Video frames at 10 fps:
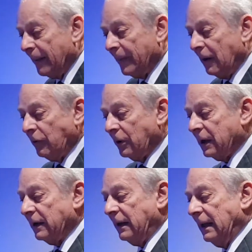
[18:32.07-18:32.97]
Now you
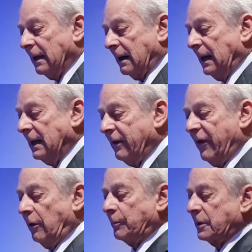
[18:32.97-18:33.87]
can hear in
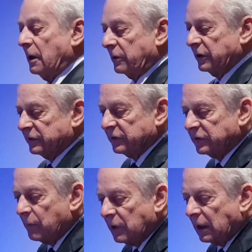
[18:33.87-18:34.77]
developed countries,
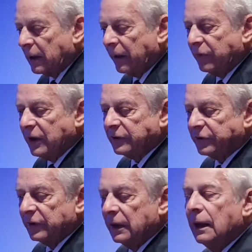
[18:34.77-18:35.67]
something like
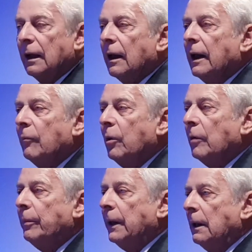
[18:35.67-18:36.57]
this, it will
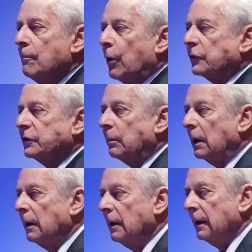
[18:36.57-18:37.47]
be
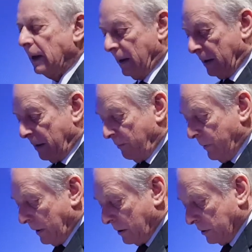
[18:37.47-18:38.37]
impossible.
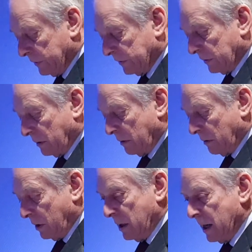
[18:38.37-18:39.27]
Because
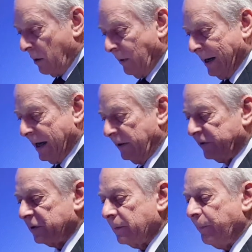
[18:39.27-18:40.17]

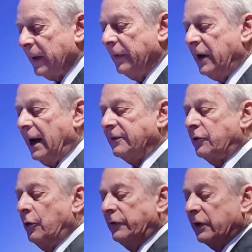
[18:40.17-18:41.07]
nowadays, Andreas
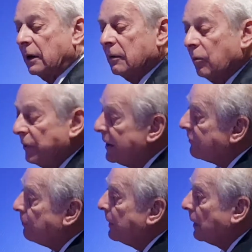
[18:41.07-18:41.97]
Grinzig would
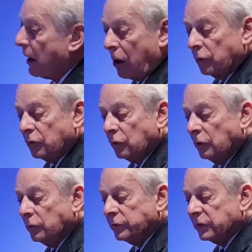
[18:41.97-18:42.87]
never be allowed to
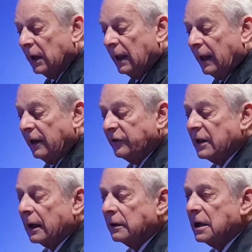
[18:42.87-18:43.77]
use his
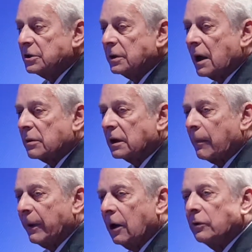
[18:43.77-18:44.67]
dilatation catheter
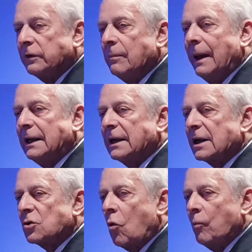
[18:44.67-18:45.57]
because he made it
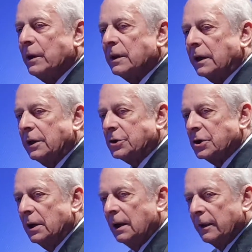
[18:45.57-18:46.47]
at home in the
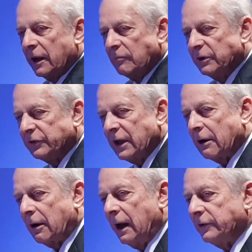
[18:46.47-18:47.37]
kitchen, and we
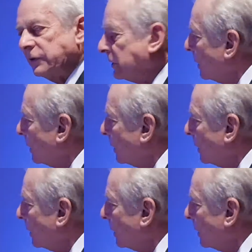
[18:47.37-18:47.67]
sterilized it